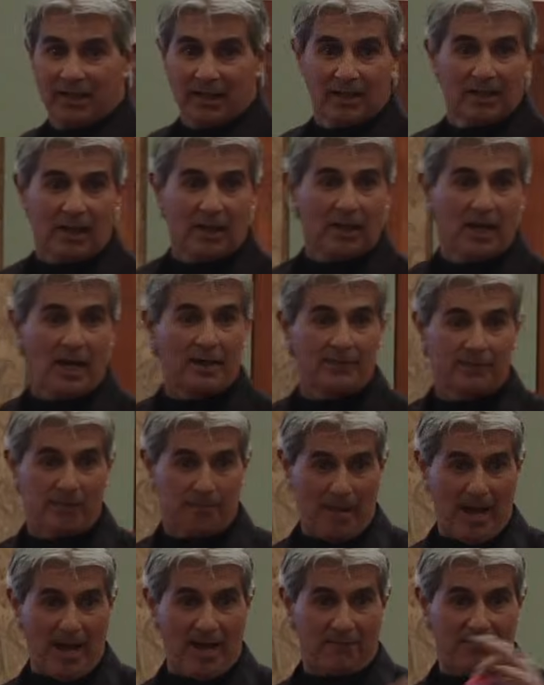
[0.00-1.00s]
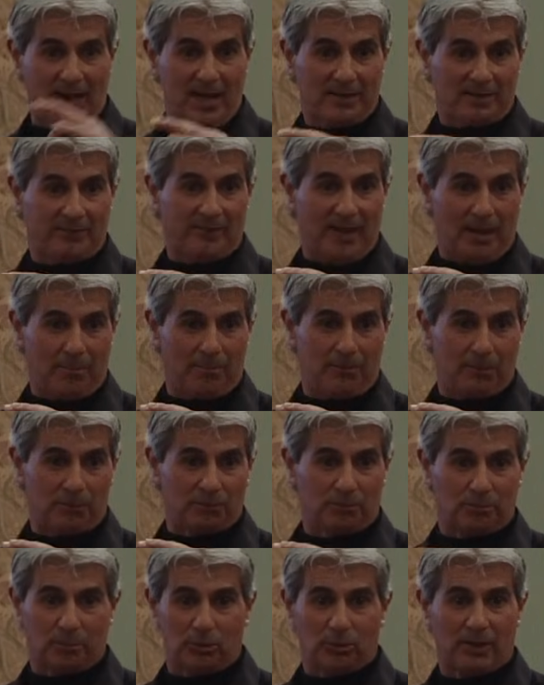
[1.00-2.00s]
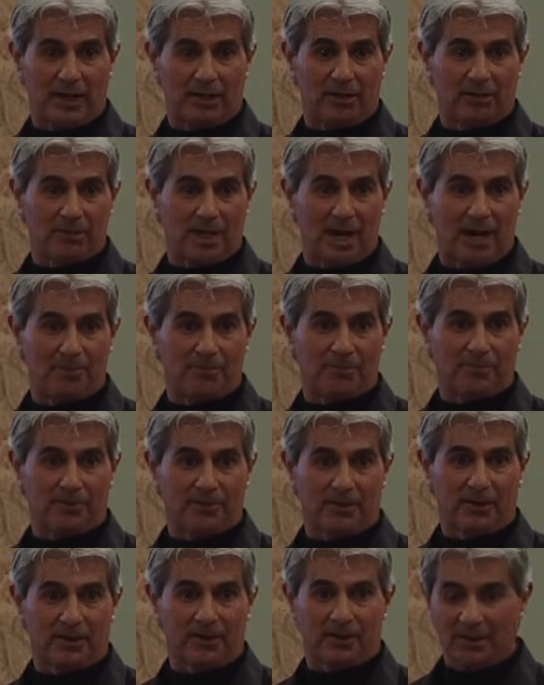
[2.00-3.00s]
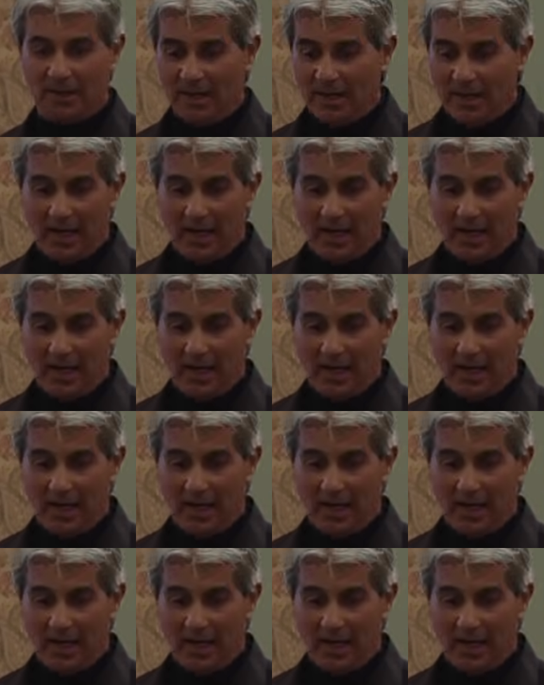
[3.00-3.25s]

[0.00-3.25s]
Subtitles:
did not like the fact that there was a bull right on top of her there.